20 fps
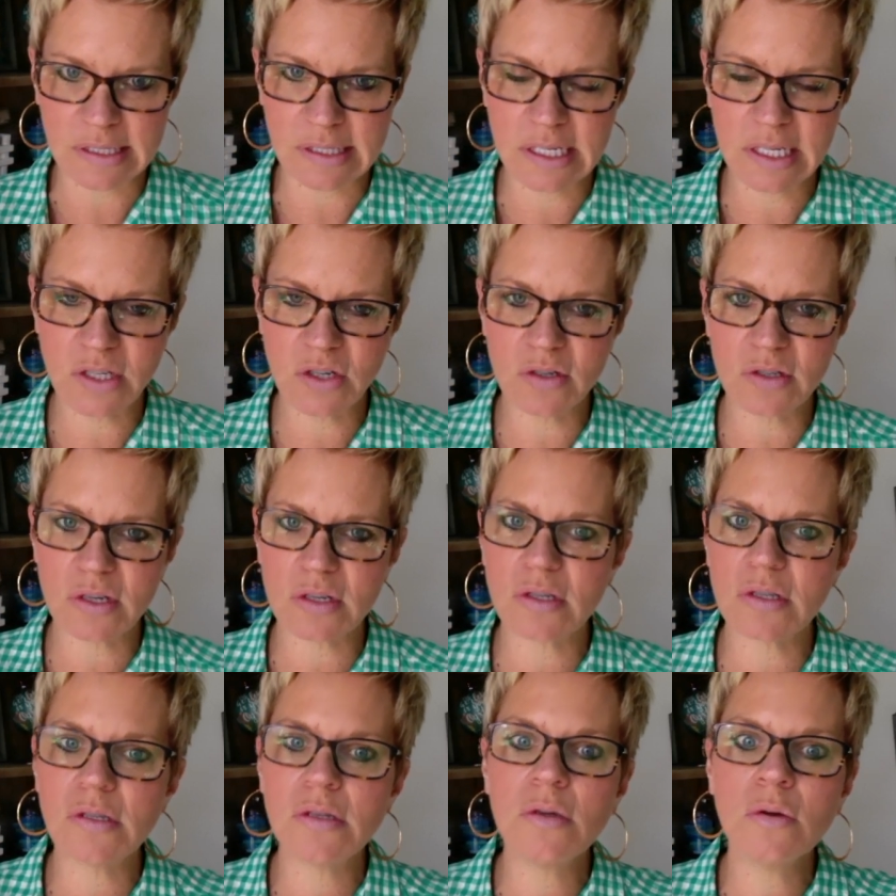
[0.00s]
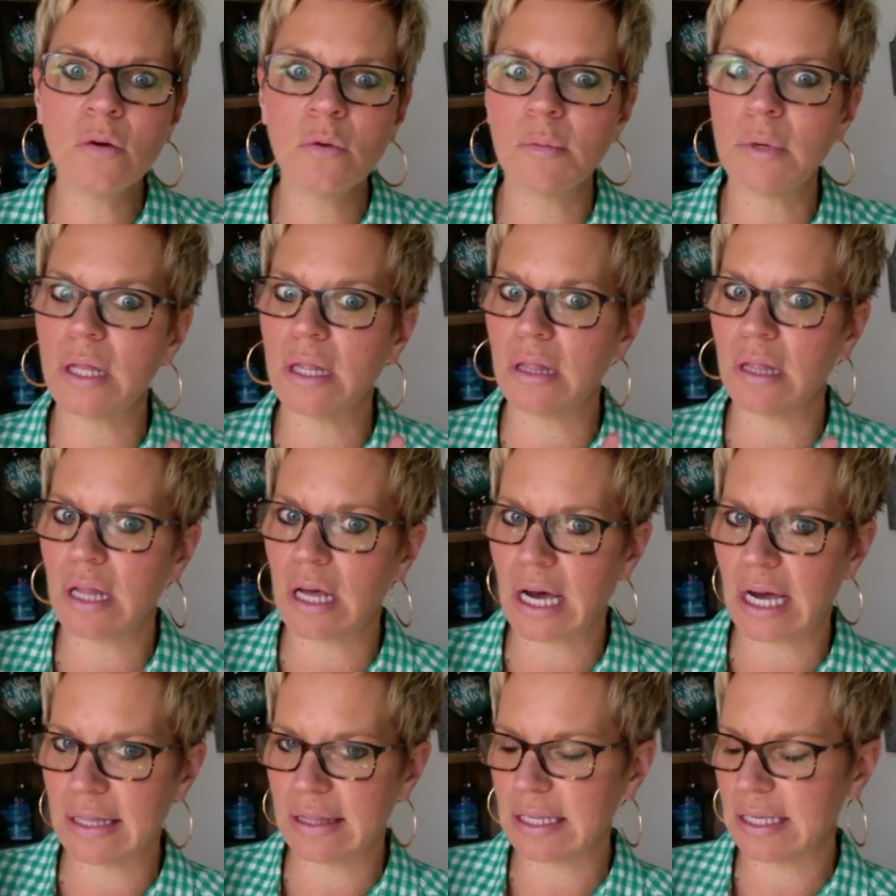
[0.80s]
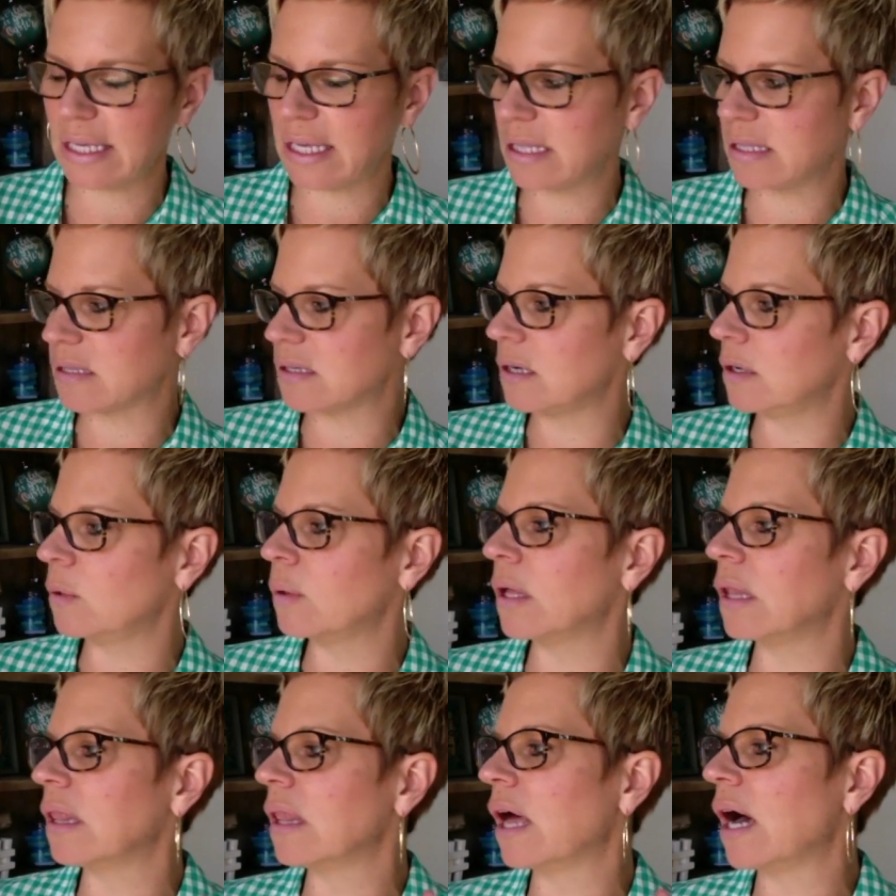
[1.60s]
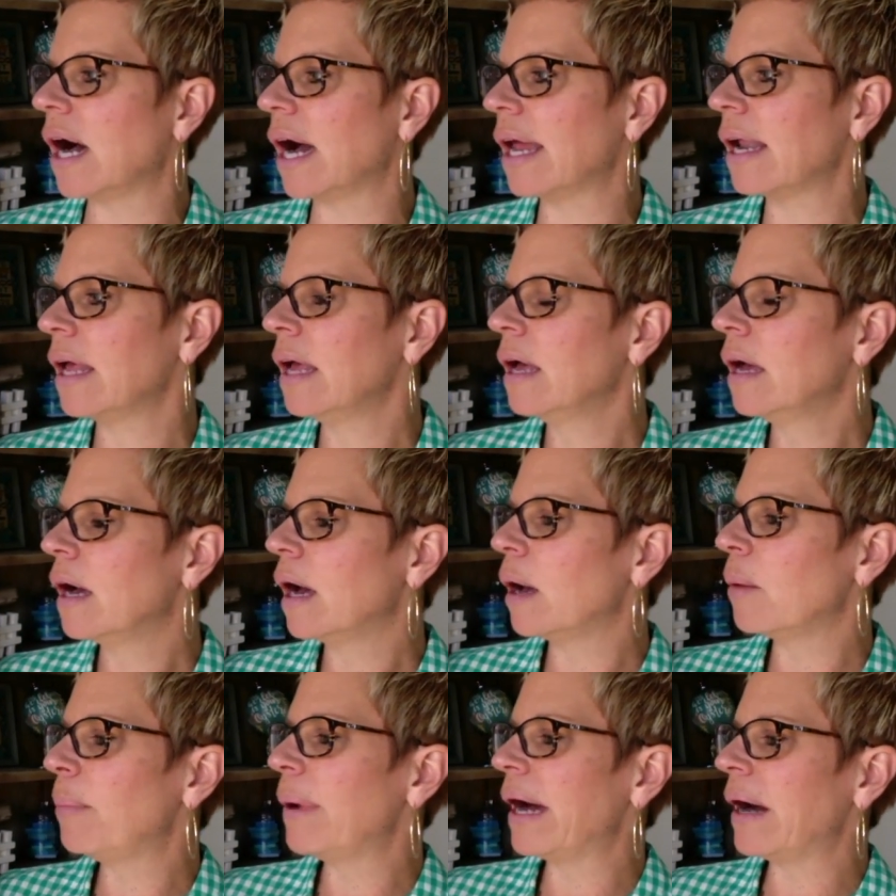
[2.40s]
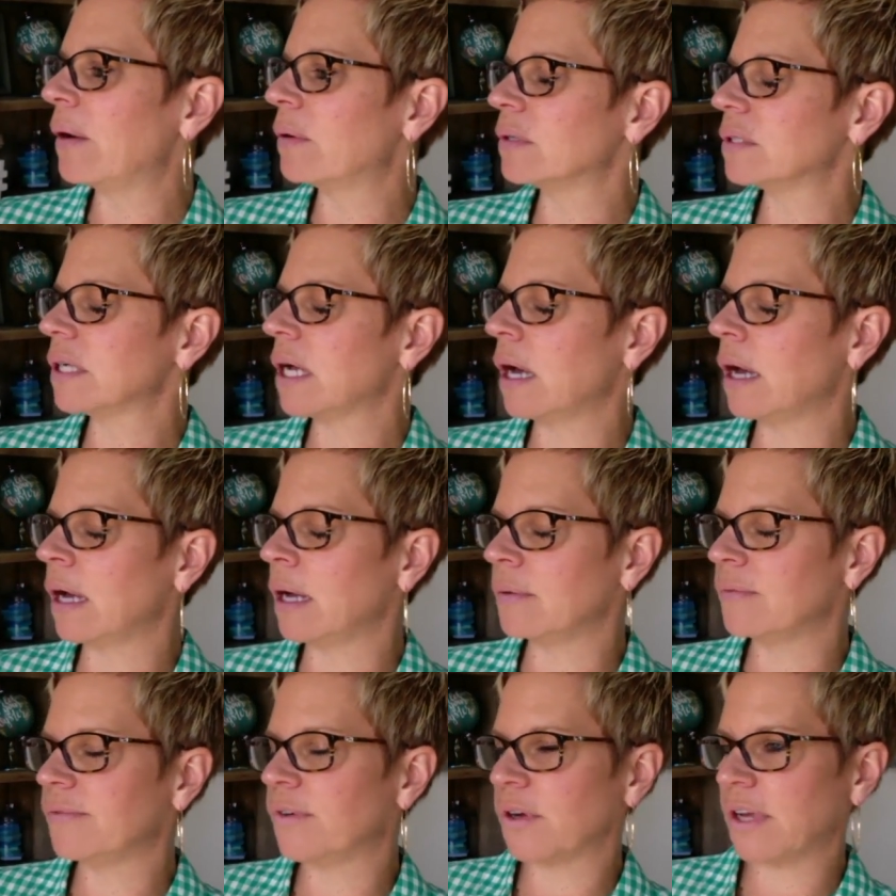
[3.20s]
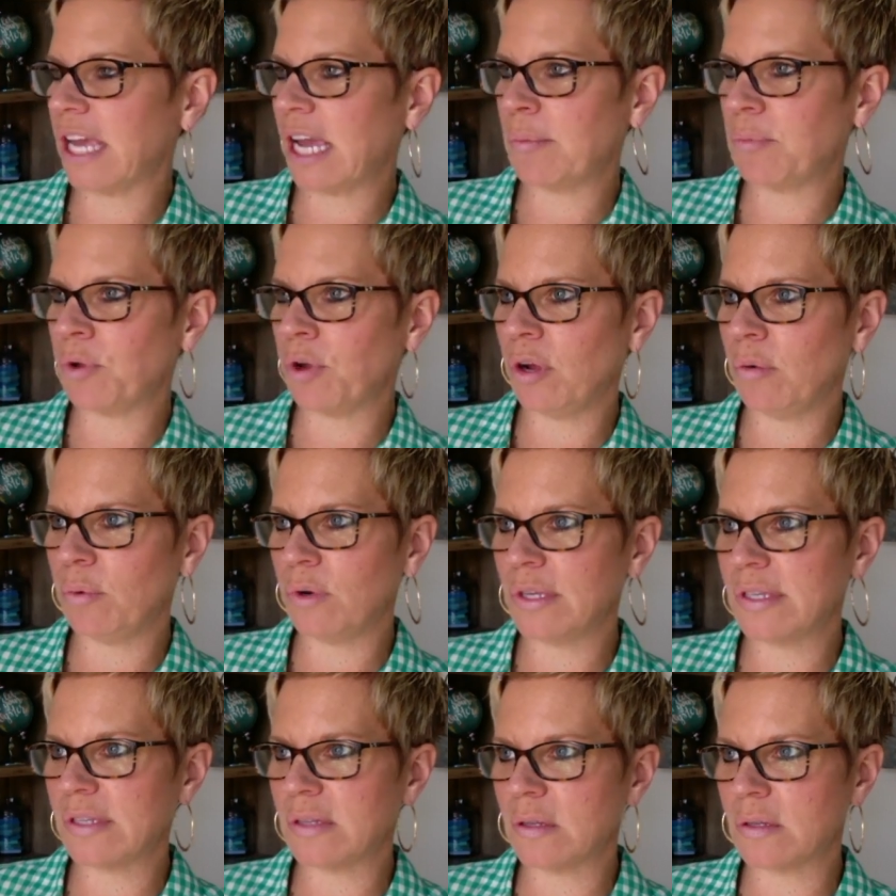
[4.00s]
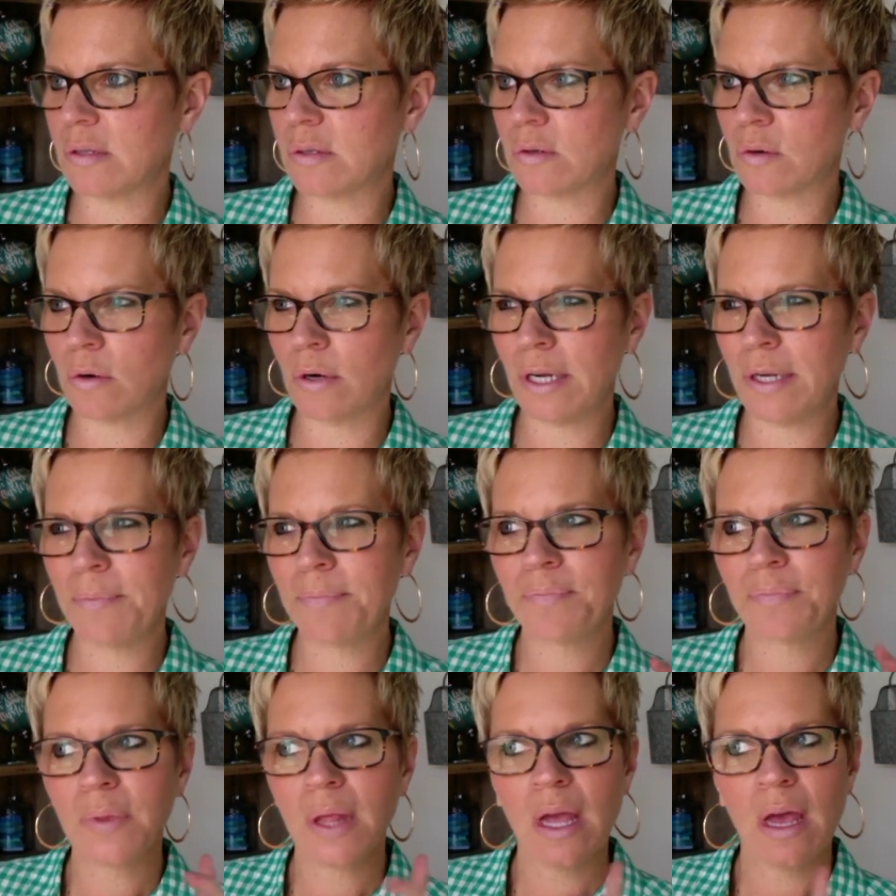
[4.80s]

Teachers assume a lot that kids know a lot about vocabulary words in the story,